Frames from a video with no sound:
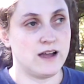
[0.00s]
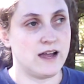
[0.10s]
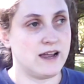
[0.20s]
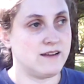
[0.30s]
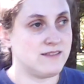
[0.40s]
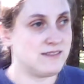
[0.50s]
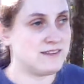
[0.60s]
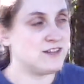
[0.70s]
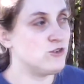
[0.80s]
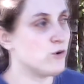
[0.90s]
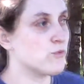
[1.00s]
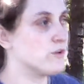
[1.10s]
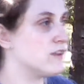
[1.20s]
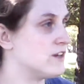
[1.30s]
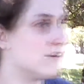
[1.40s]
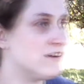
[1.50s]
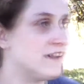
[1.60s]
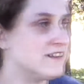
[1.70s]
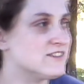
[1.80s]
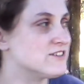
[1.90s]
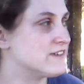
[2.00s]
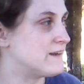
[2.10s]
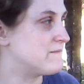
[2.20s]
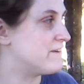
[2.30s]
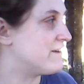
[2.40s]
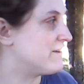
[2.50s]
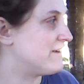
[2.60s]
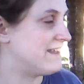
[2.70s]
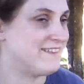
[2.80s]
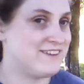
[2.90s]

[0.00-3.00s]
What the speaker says: I To do a really good Instagram photo,